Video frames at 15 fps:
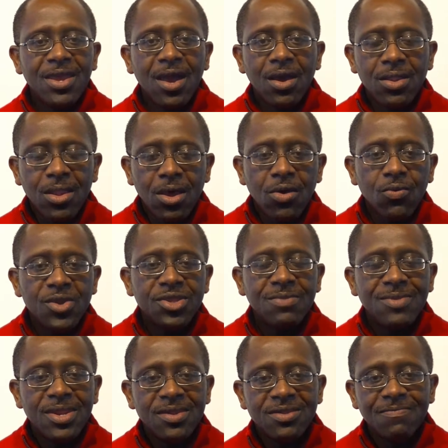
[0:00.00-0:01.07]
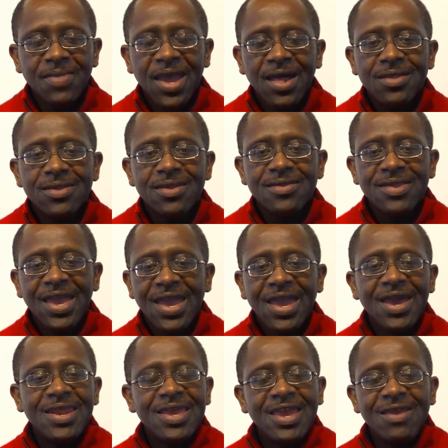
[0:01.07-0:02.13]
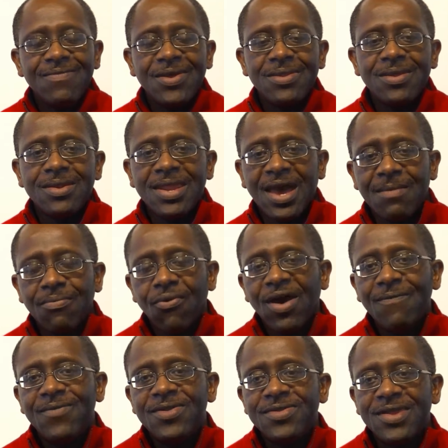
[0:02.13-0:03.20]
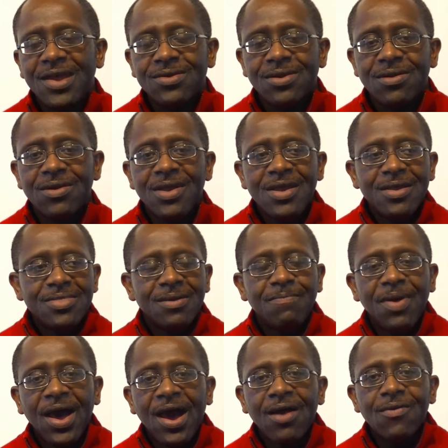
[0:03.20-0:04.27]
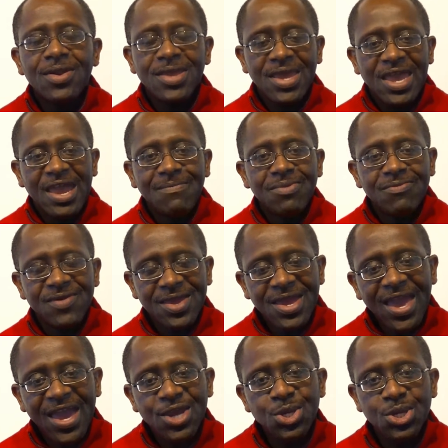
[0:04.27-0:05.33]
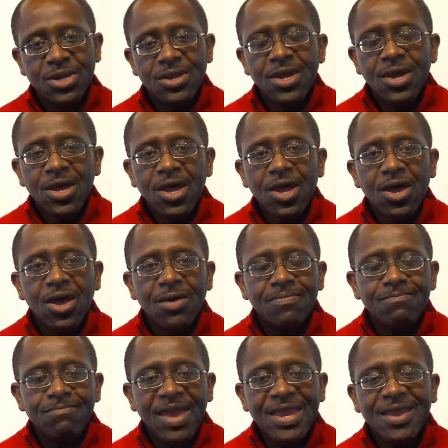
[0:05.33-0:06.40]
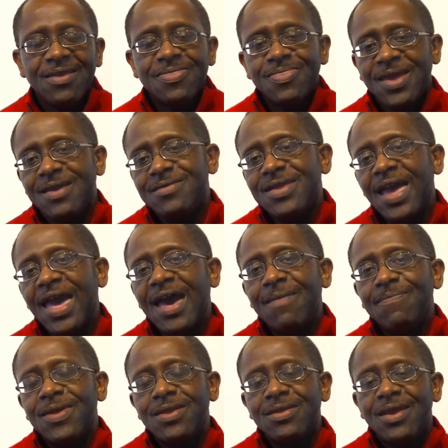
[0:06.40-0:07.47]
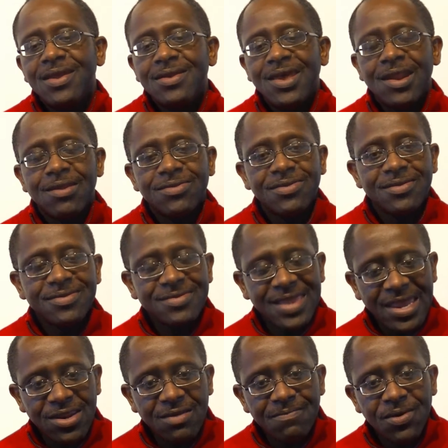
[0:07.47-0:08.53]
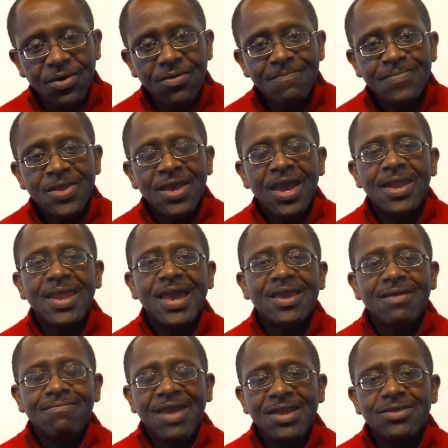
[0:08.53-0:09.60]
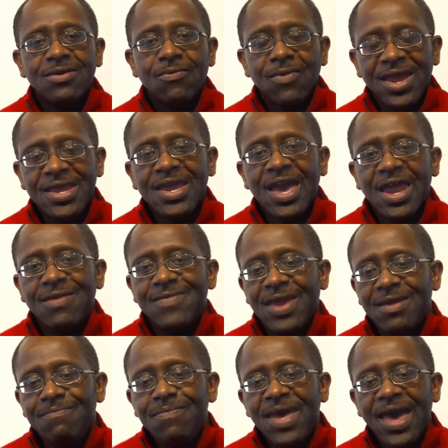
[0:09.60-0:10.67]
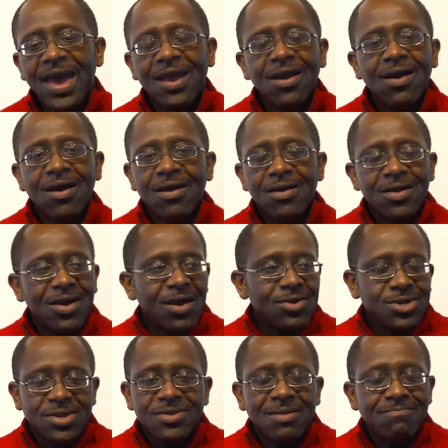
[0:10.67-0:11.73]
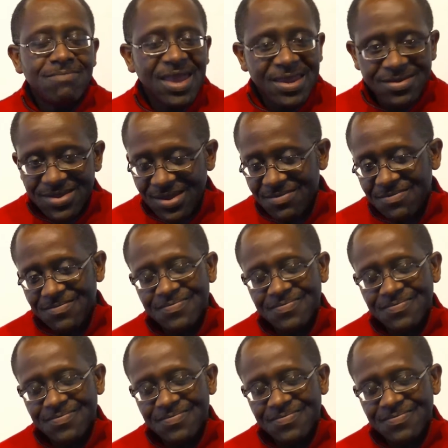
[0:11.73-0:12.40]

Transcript: along with the municipalities and even the nonprofit sector, the power and the amplification of making things happen that are sustainable and that can make the right kind of impact are just amazing.